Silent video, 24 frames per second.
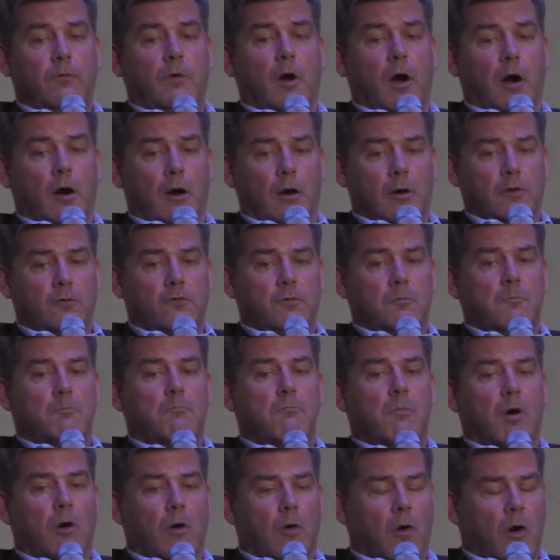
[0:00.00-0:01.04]
urge,
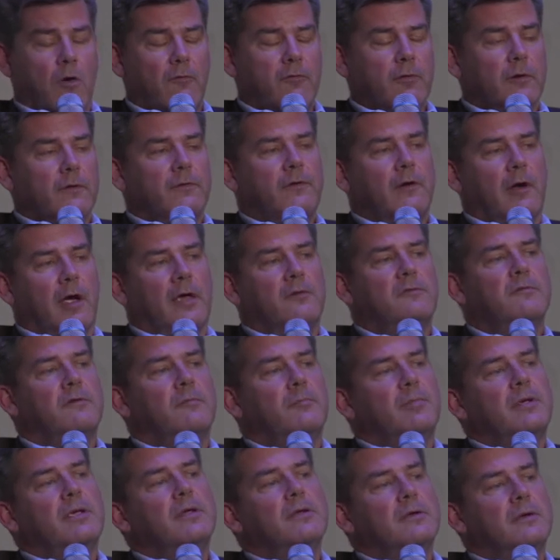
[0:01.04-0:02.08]
moreover, there has to
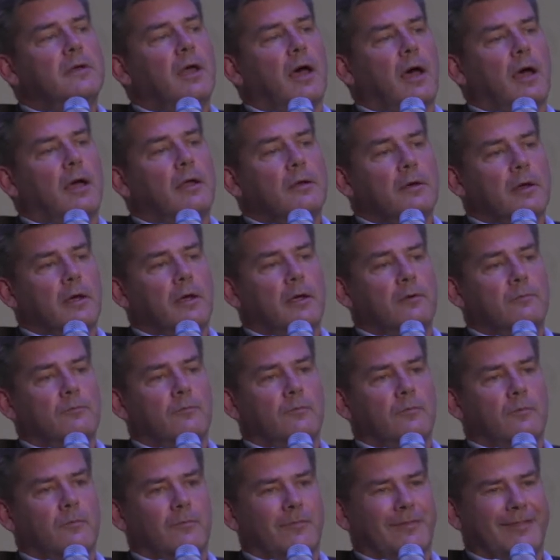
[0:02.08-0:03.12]
be a, a, a
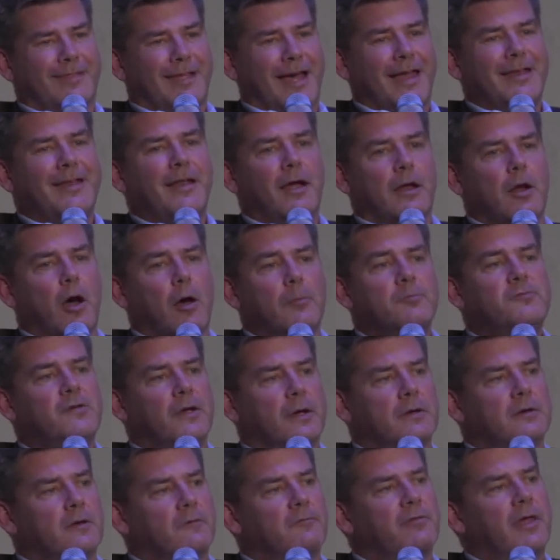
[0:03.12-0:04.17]
that an
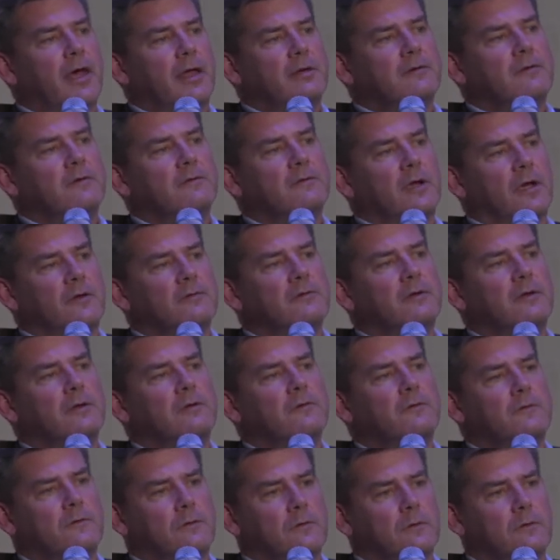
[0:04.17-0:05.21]
object of that
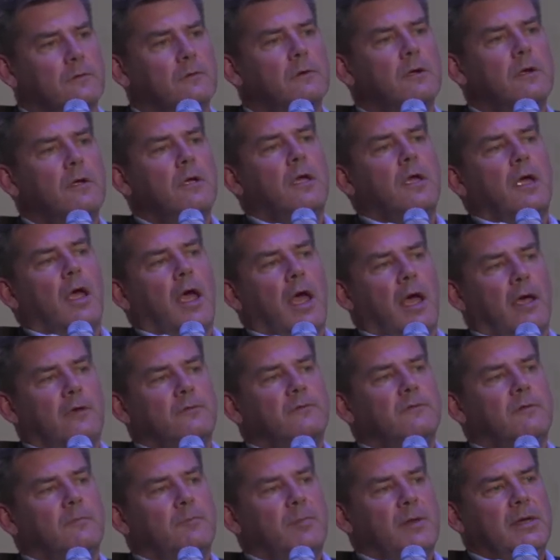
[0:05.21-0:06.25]
discussion too
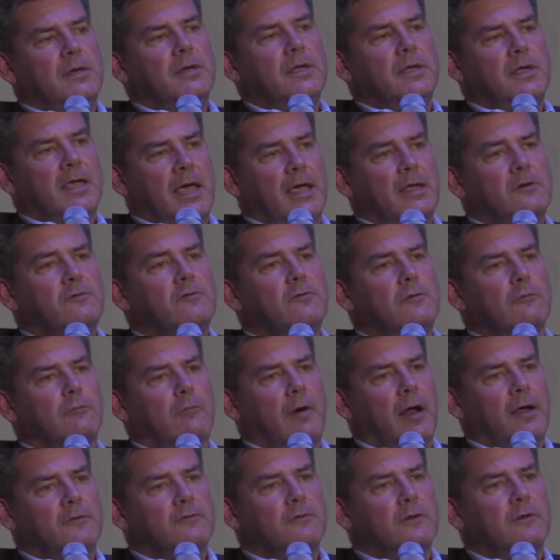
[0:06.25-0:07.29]
has to be to gauge the
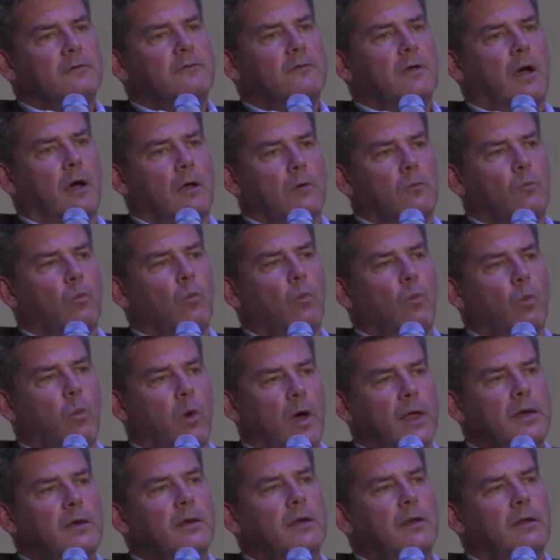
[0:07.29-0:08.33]
Russians on
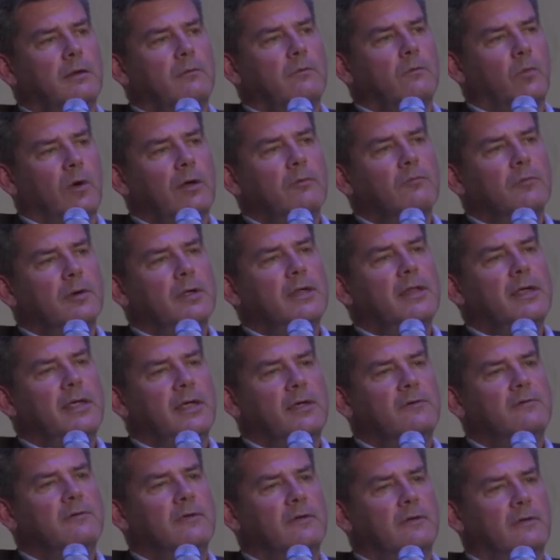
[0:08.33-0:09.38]
what what really
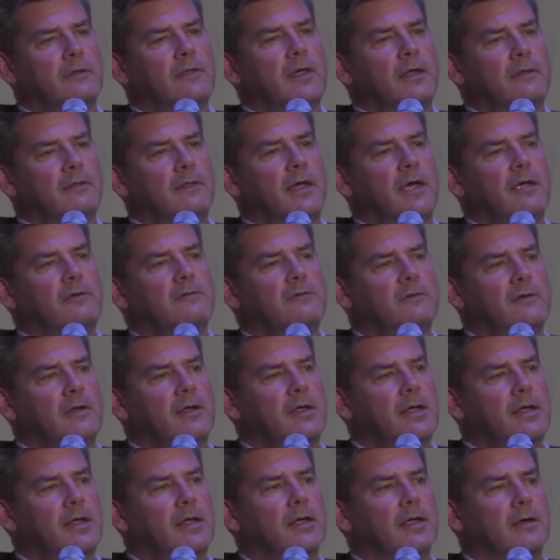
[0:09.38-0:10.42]
is it that they
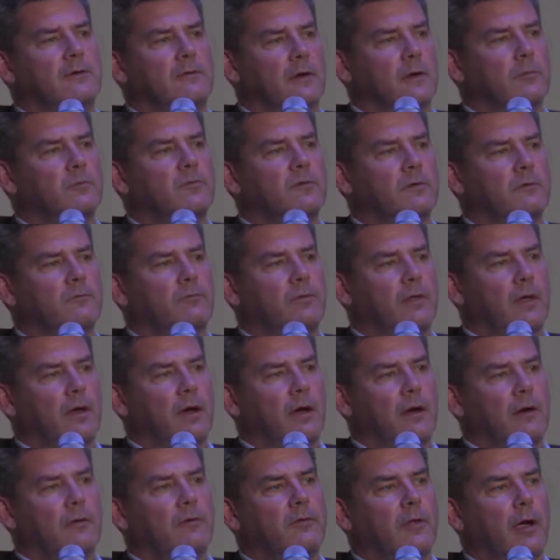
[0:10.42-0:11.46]
see in terms of
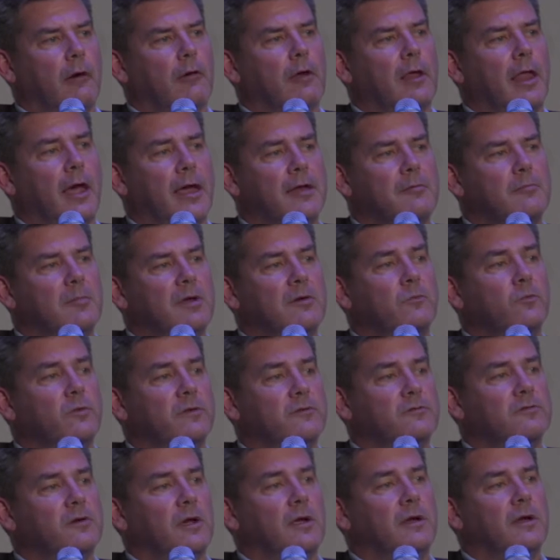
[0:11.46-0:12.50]
the, their alignment with
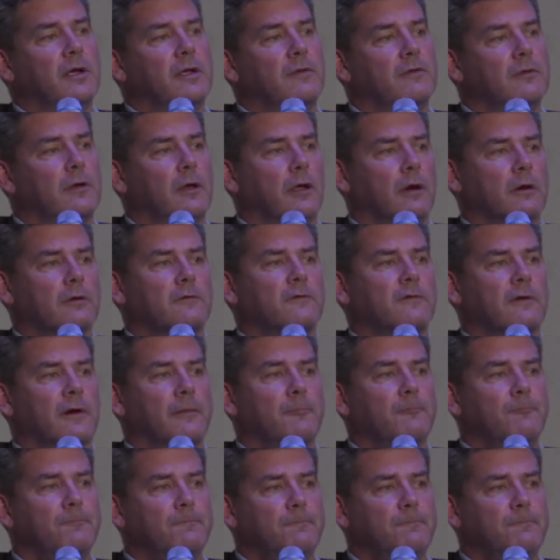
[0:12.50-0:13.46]
China in the long term.